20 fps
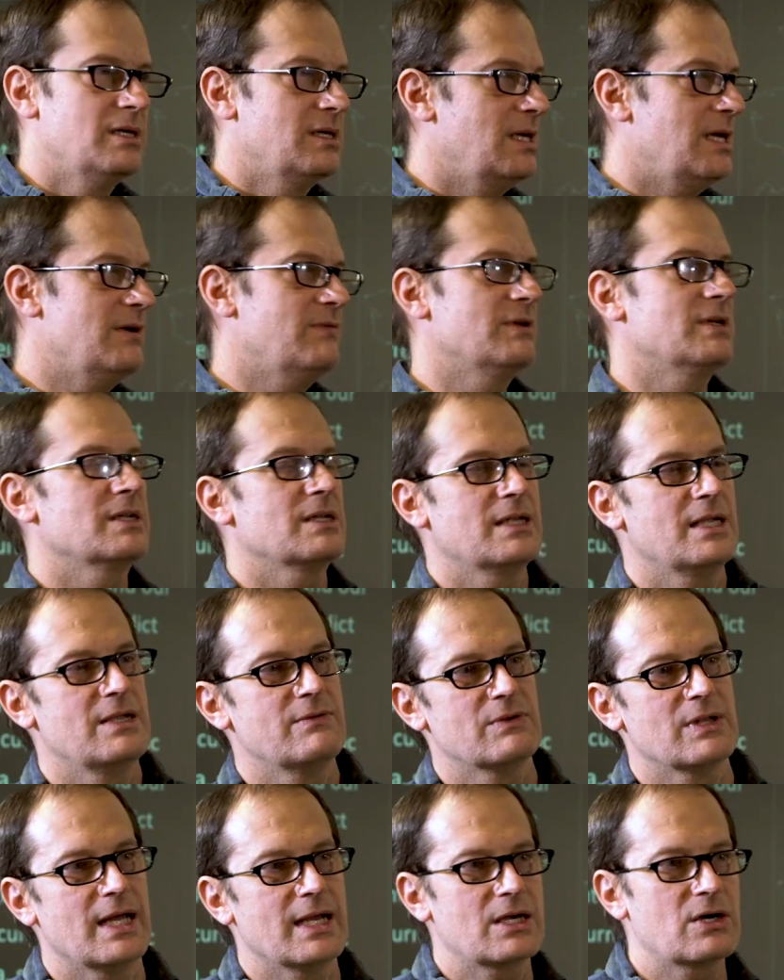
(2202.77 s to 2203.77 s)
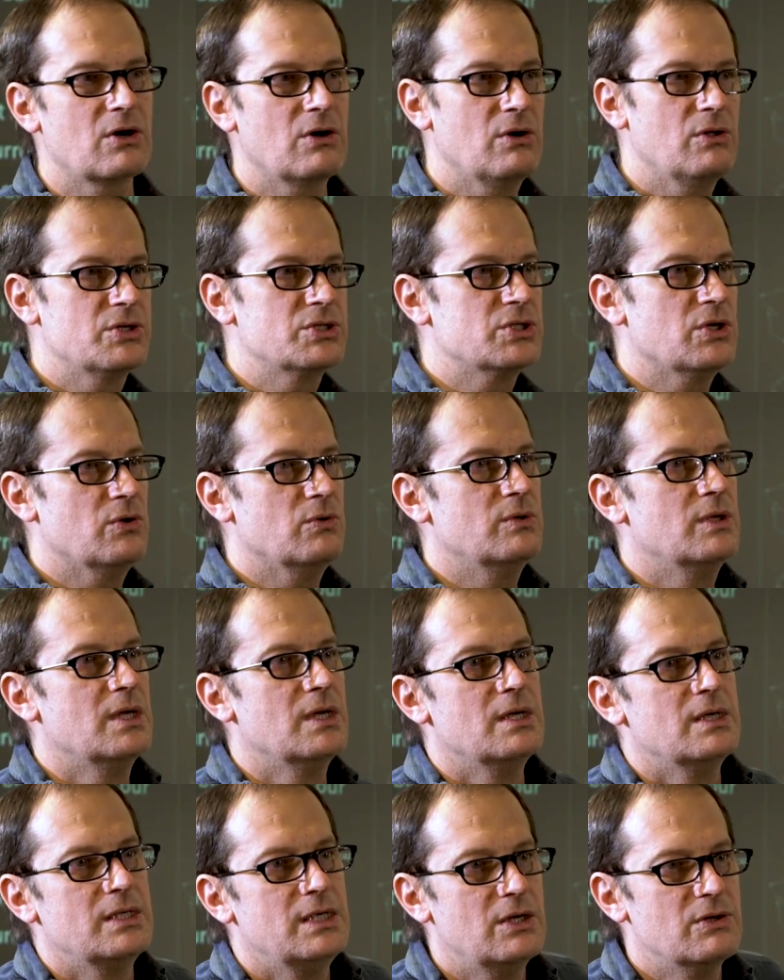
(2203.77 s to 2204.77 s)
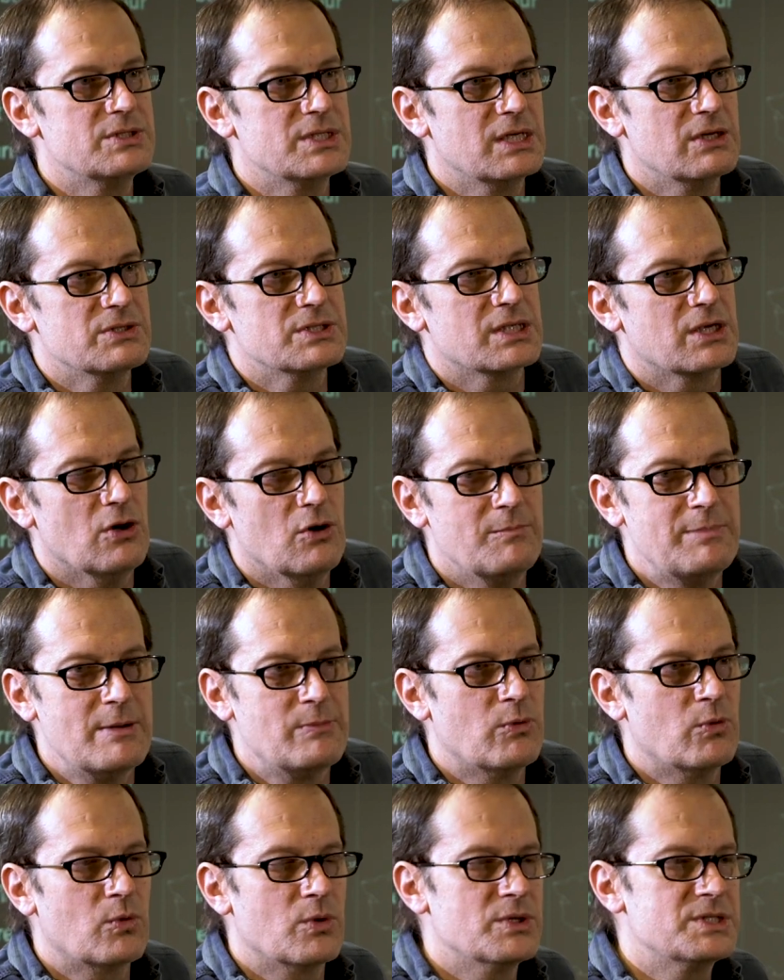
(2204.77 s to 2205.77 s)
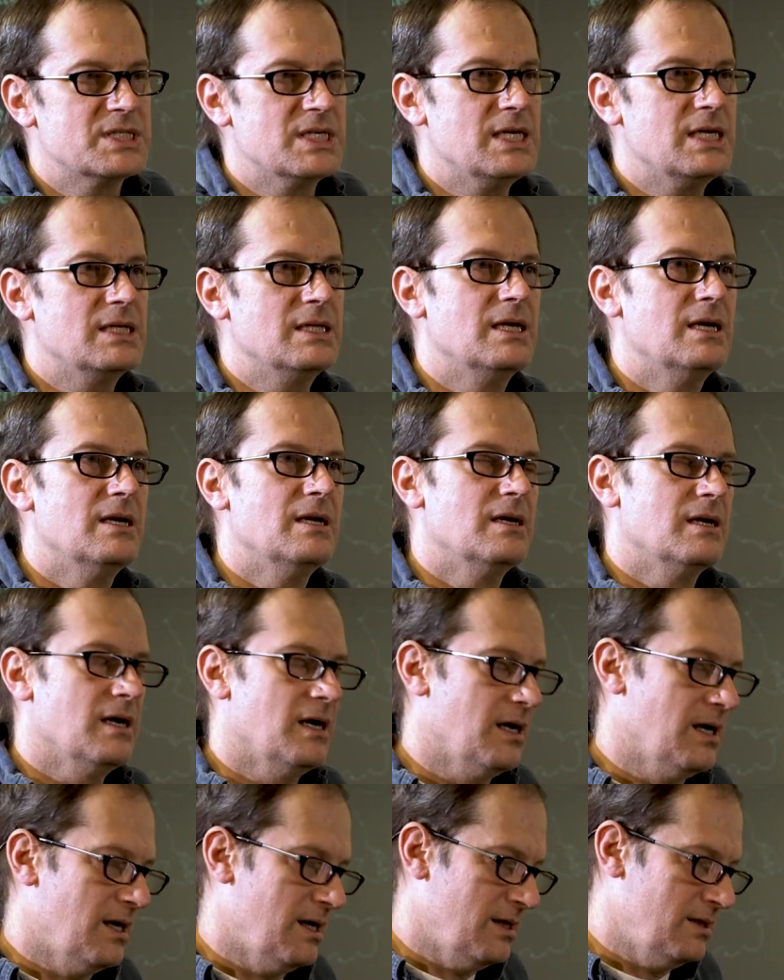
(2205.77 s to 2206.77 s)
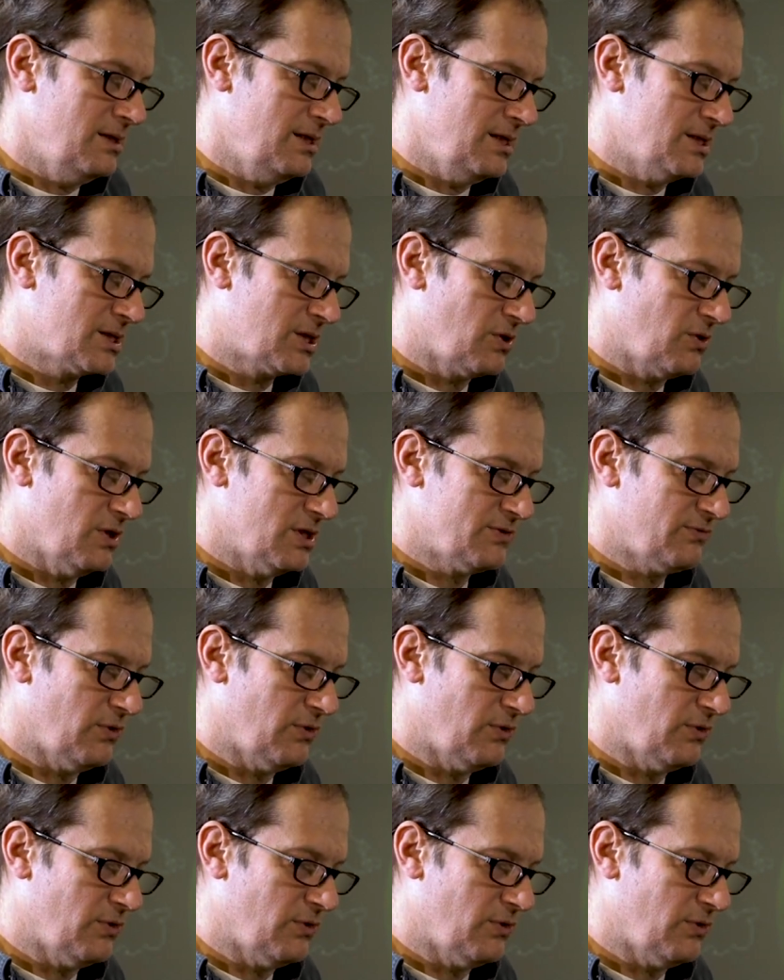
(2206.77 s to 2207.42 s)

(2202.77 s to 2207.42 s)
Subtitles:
even like Carl showed years and years ago, people were seeing these currents